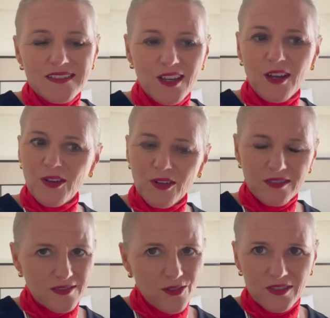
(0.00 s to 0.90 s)
so
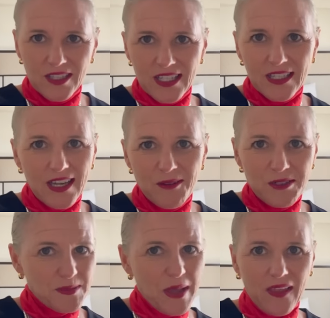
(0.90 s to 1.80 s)
totally
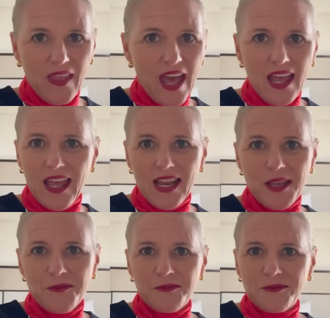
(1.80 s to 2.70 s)
respect that, and
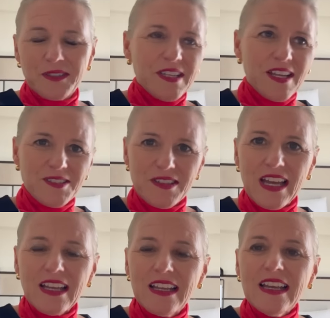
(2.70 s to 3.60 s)
I would not do that,